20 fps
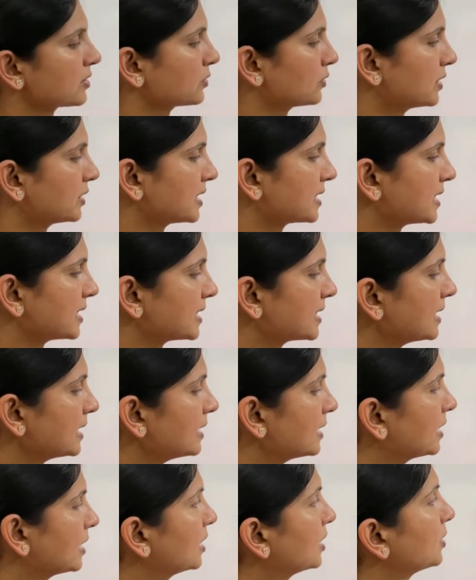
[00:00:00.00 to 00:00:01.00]
So this is
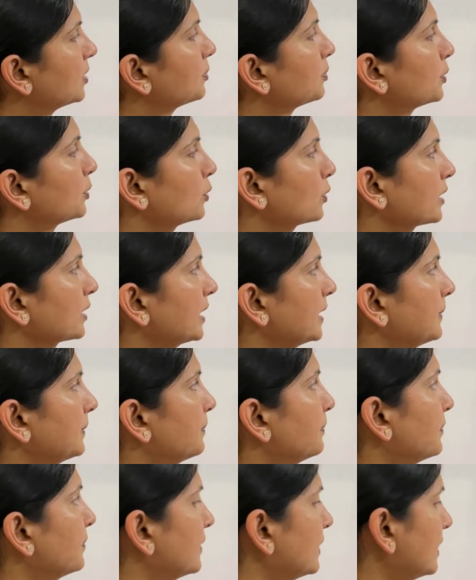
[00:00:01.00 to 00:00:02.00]
a program,
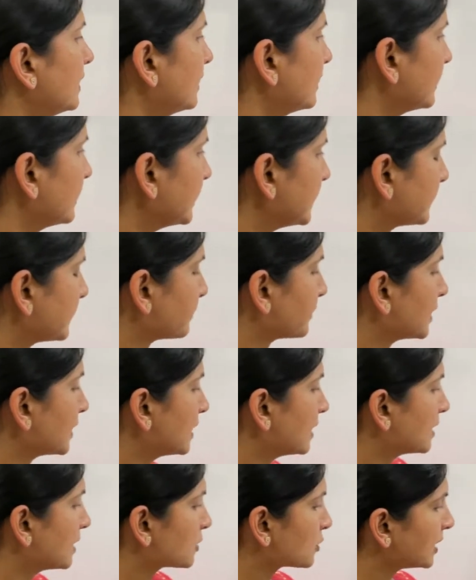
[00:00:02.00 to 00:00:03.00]
right?
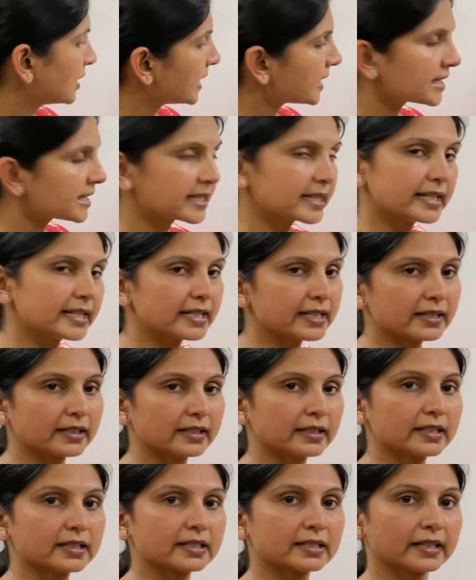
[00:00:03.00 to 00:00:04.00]
So let's see
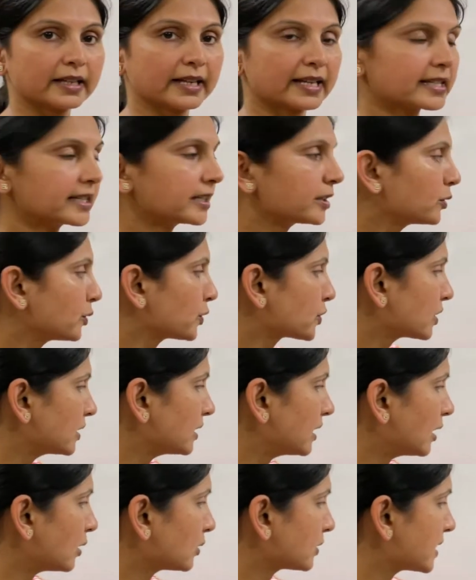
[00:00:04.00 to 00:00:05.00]
its
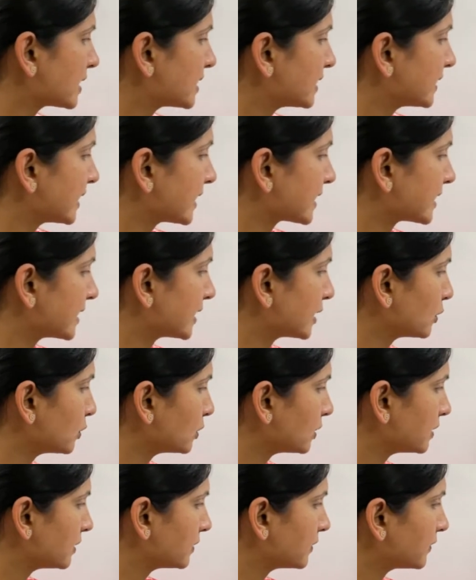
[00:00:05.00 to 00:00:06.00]
execution. How does it
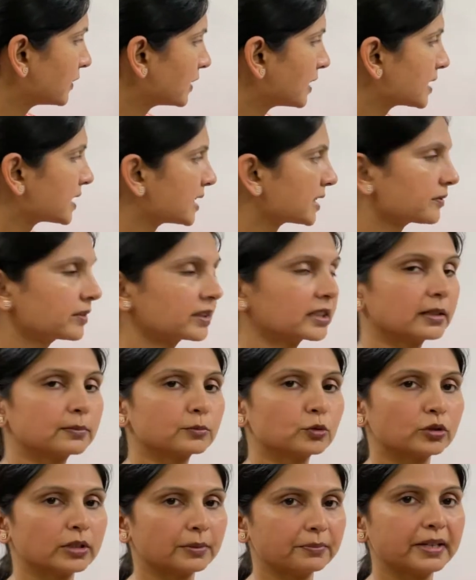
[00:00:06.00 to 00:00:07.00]
execute? First, it will come
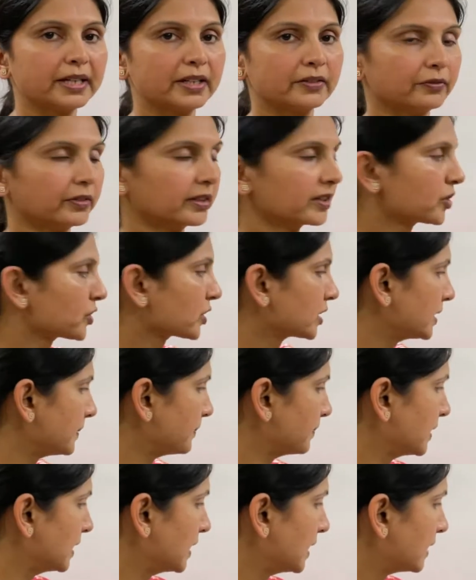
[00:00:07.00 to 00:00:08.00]
to the main
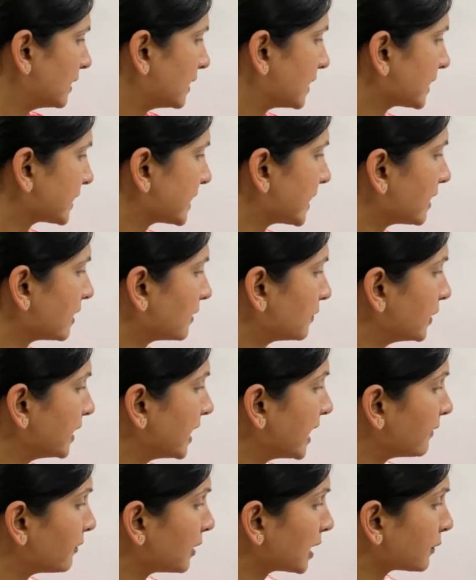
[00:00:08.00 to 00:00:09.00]
function. Then we
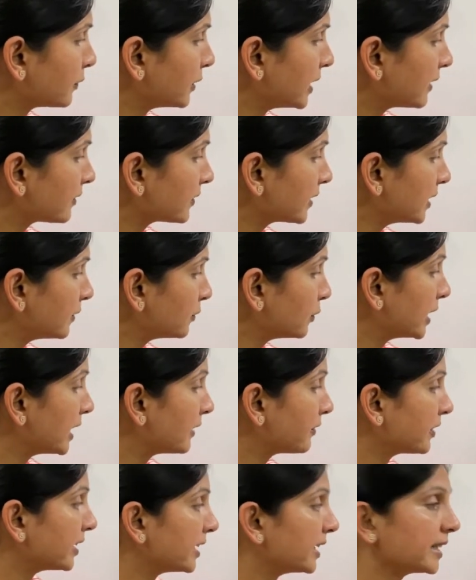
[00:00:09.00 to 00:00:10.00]
have what we have done. We
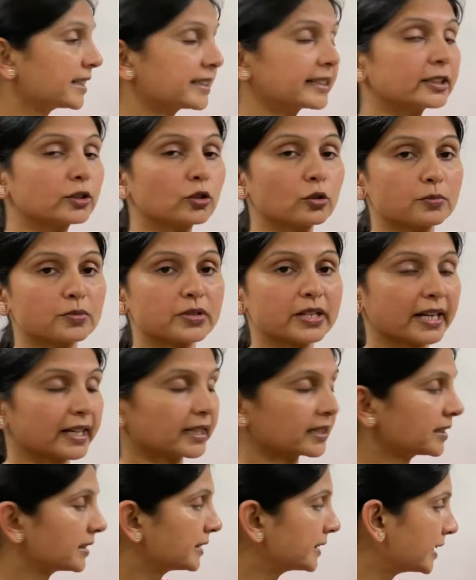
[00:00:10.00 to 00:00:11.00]
have created
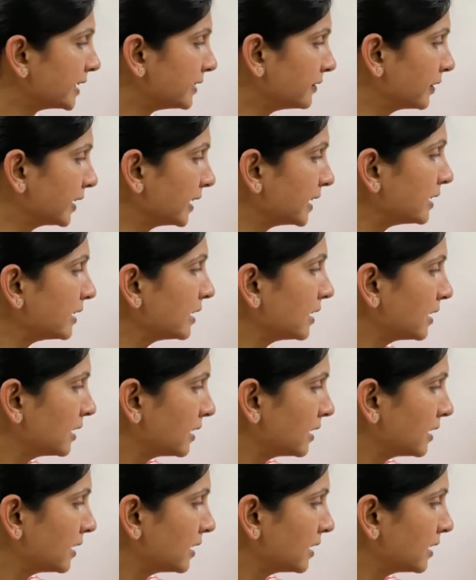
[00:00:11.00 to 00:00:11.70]
object d1.